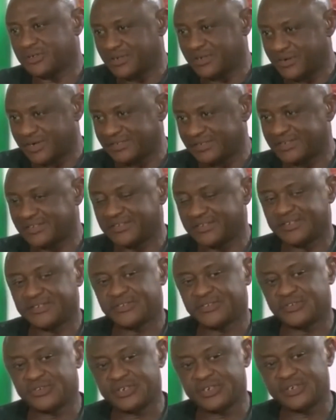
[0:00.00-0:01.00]
The rest is
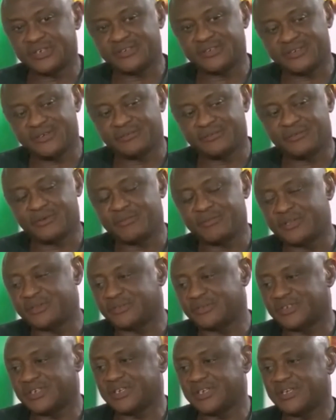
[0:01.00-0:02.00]
history. It's not for me to
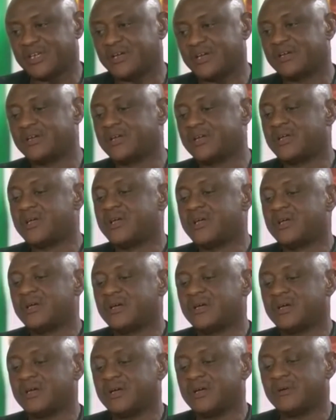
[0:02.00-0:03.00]
say
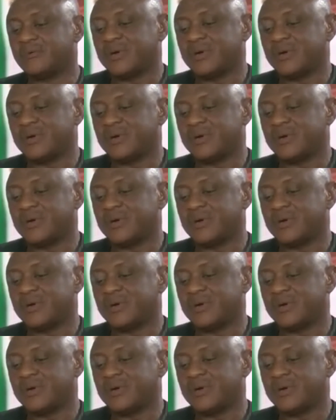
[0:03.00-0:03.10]
here.